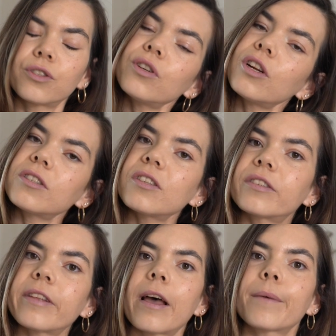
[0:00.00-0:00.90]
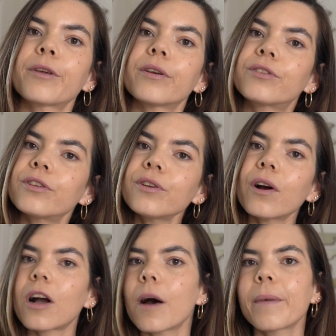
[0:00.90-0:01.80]
Do not disturb you. Do
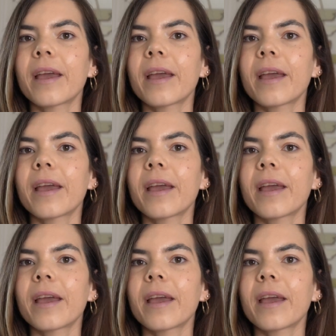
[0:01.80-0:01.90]
not come